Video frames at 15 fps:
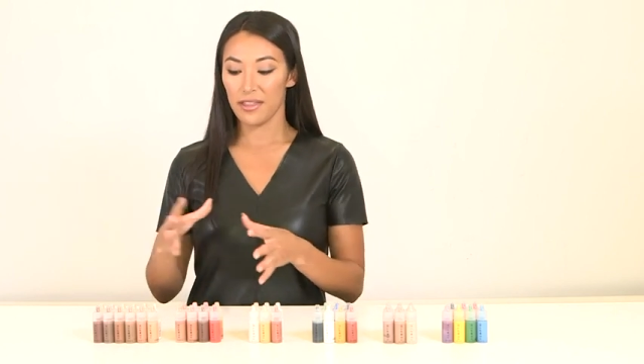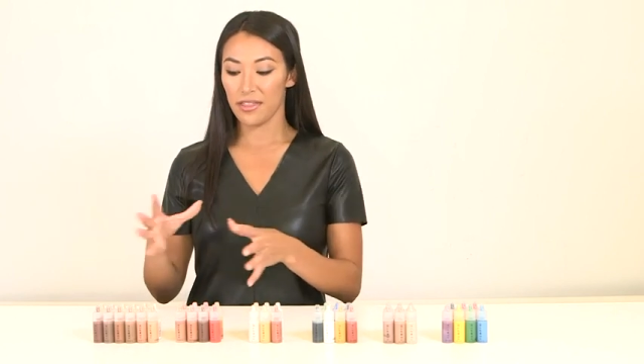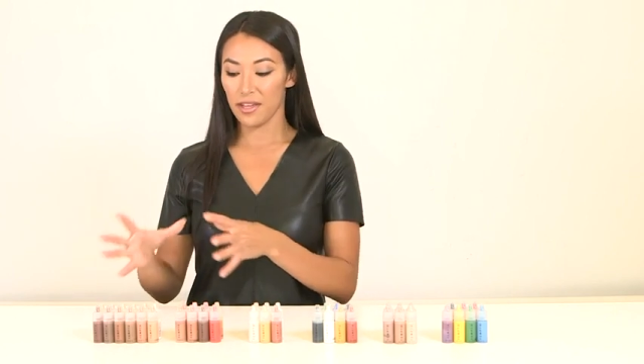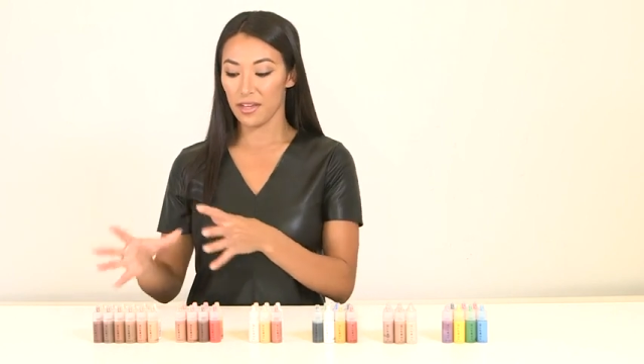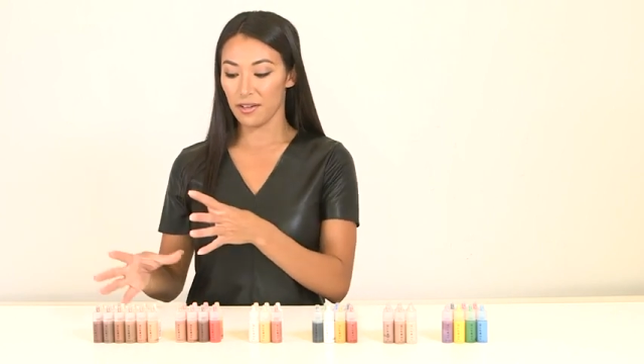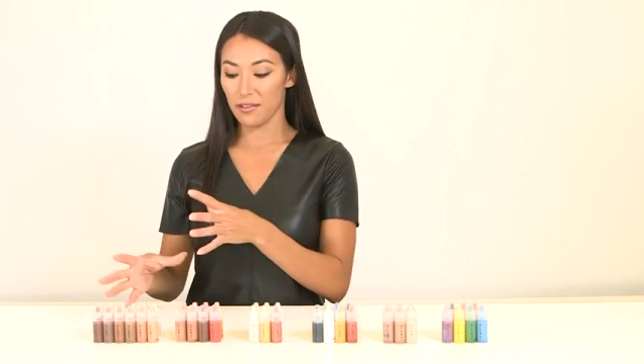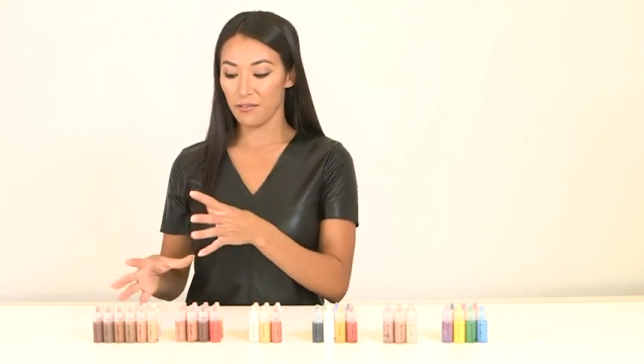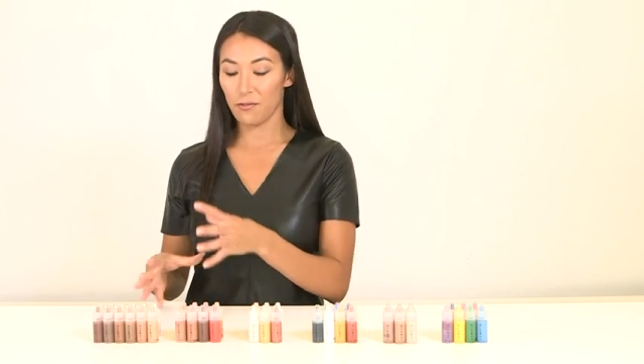
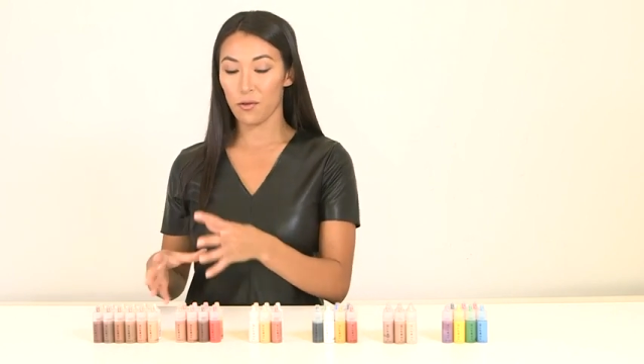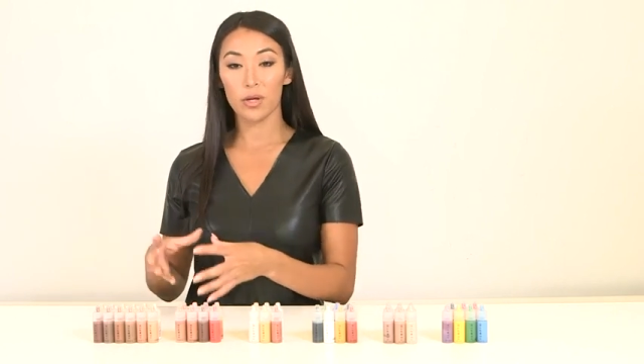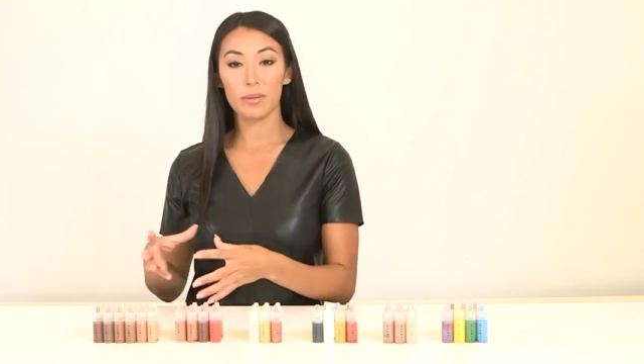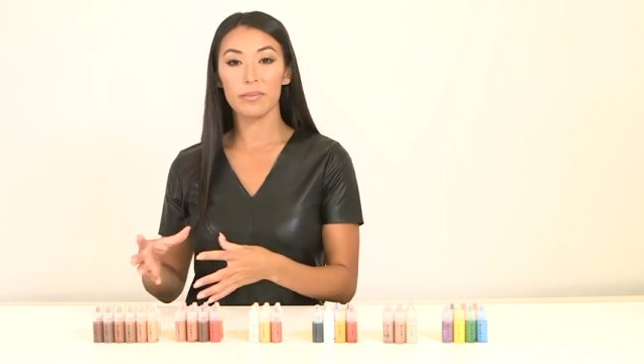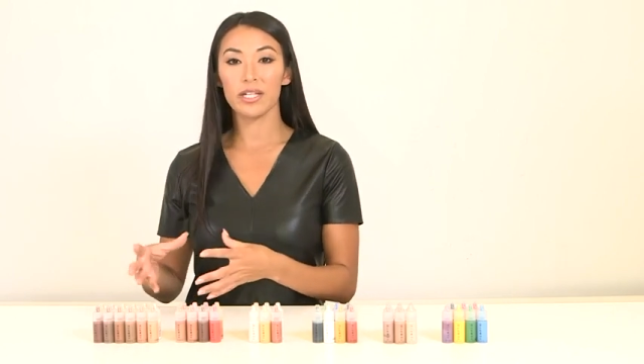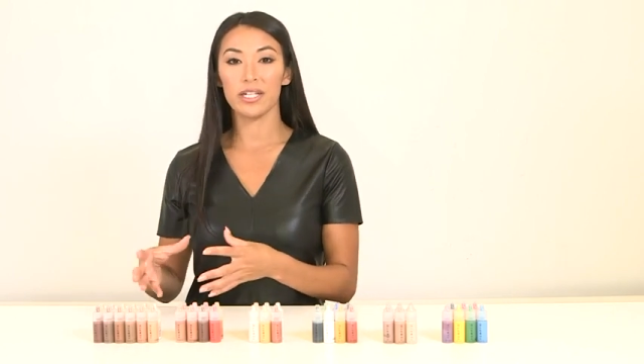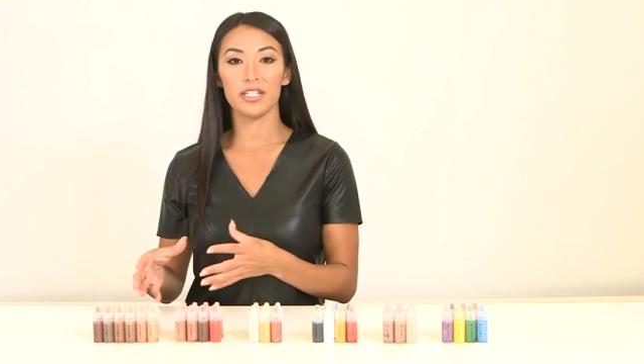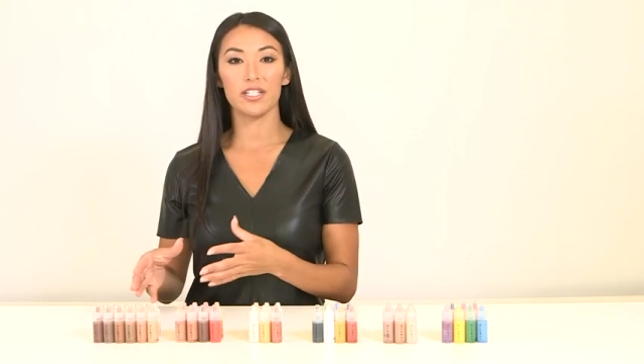the
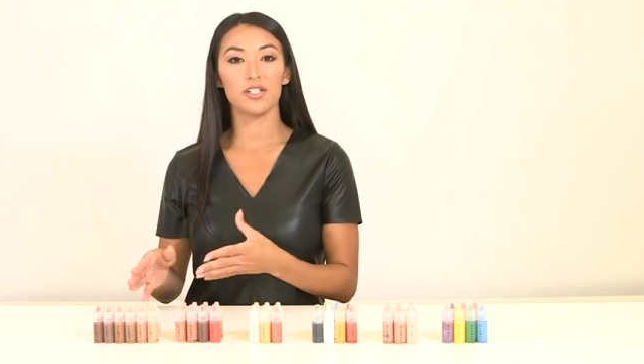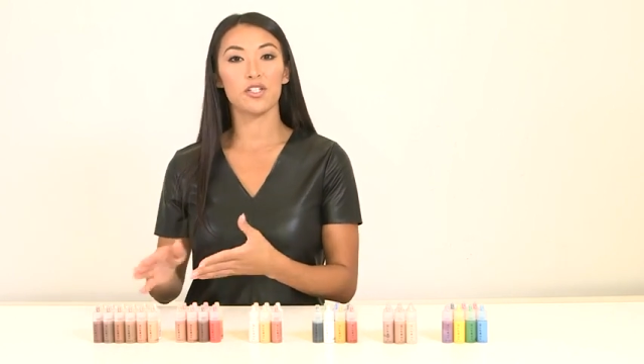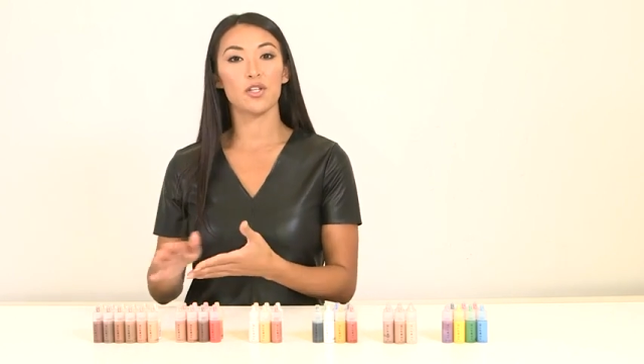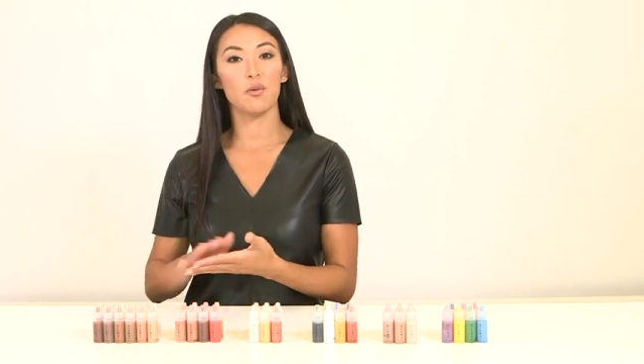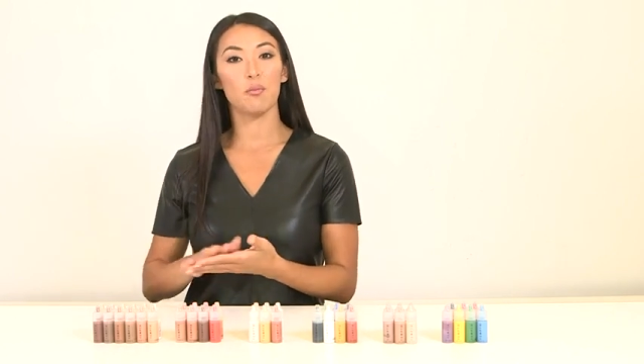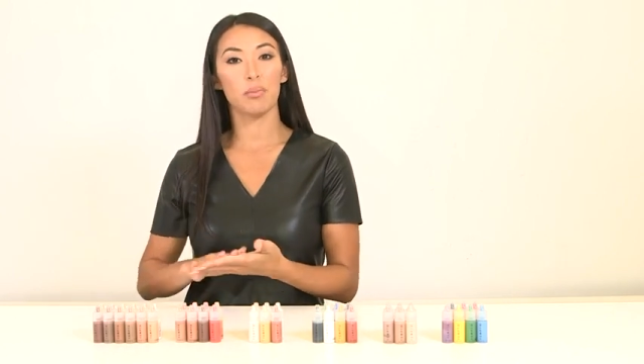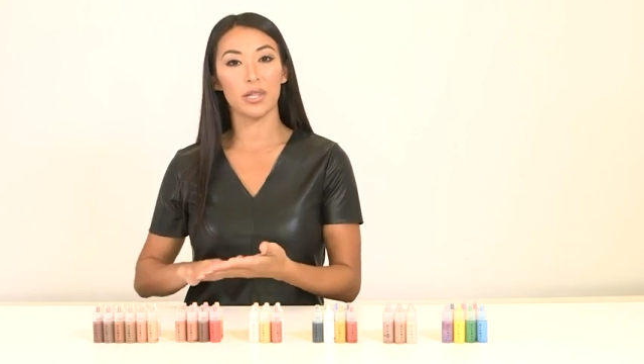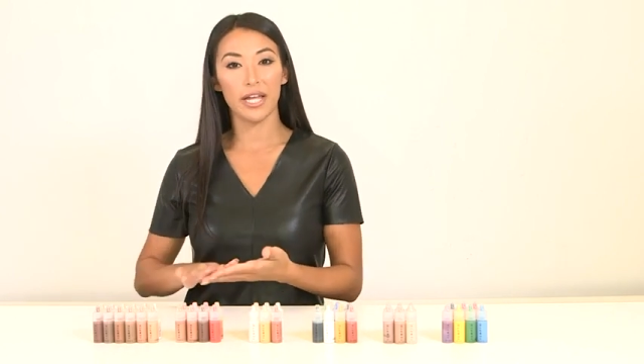formula is
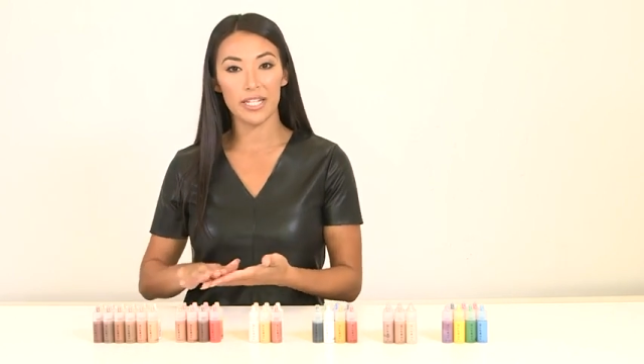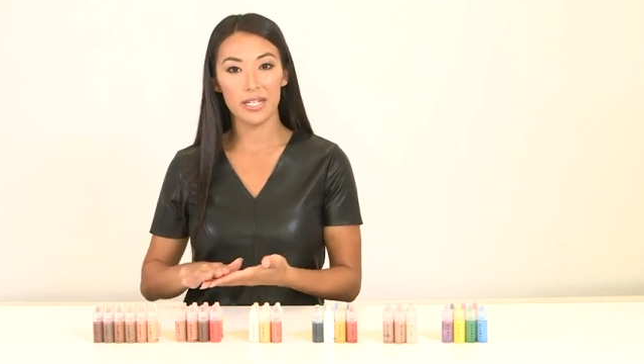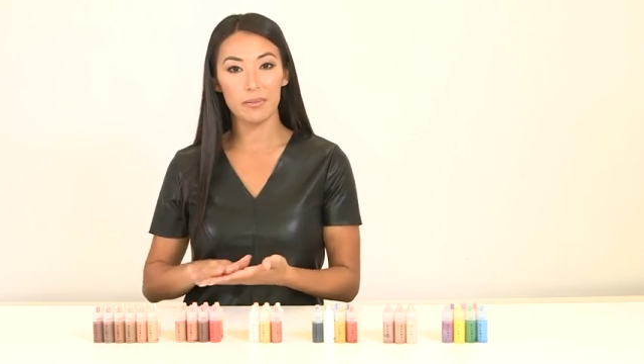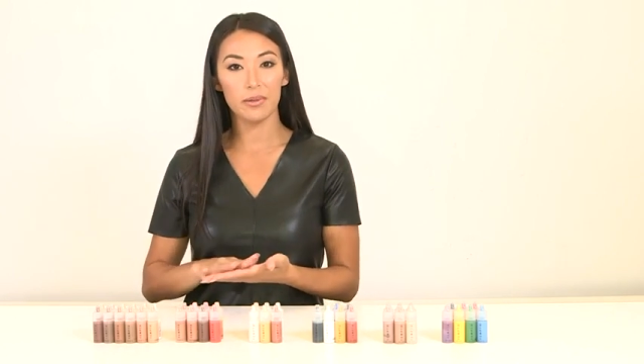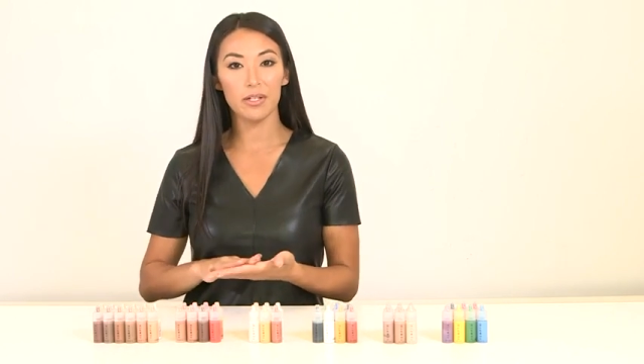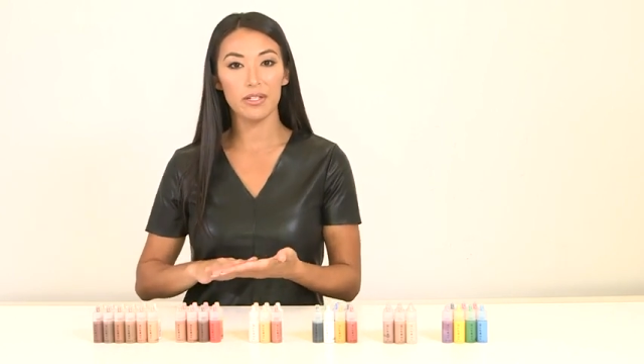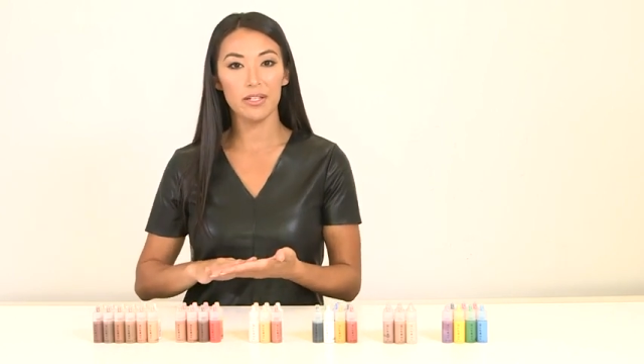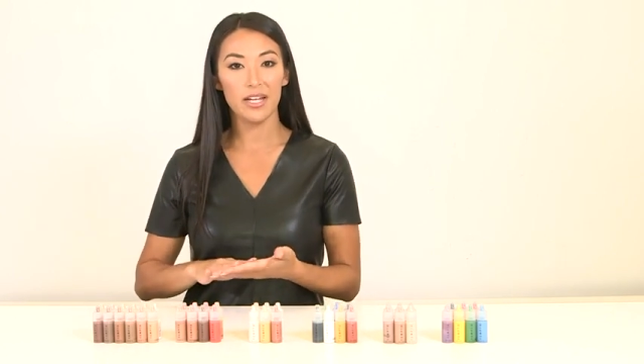so
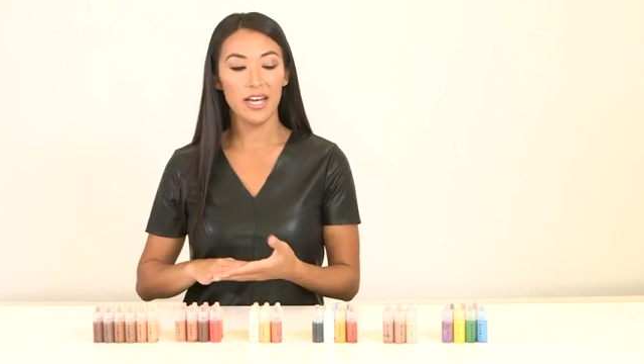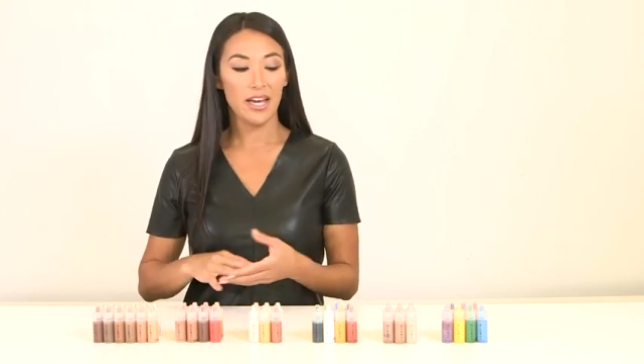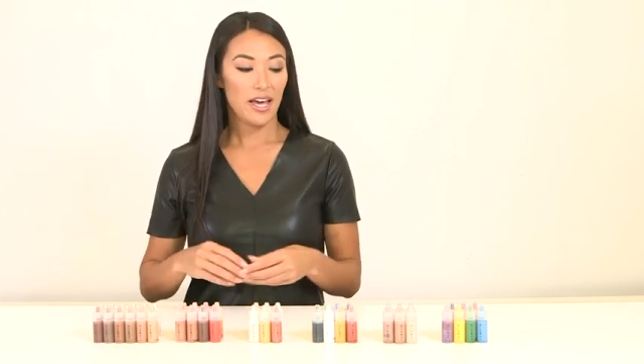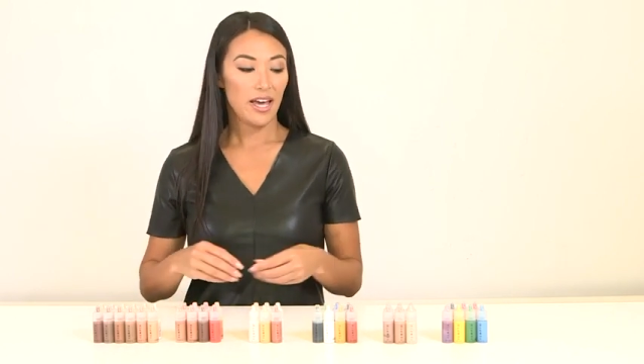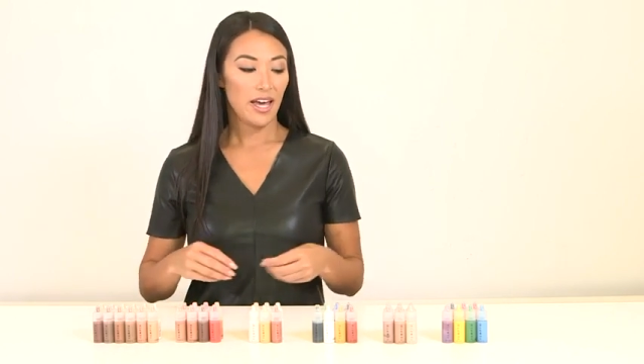blendable